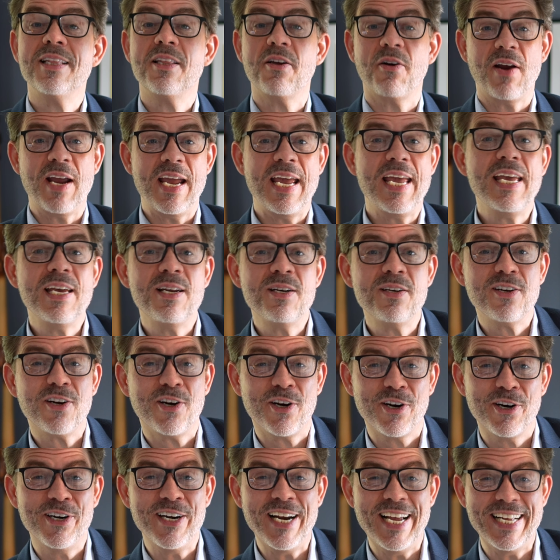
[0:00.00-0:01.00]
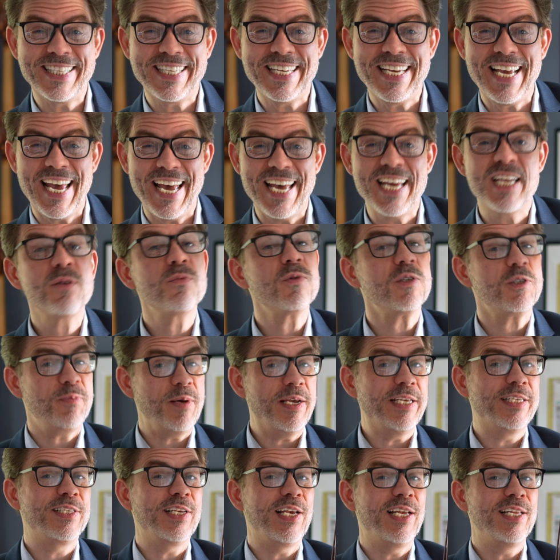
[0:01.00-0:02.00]
their hand hurt at the end, which
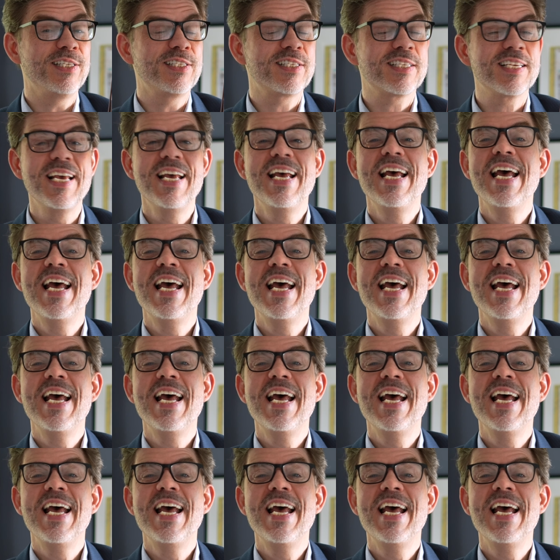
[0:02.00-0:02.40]
makes sense,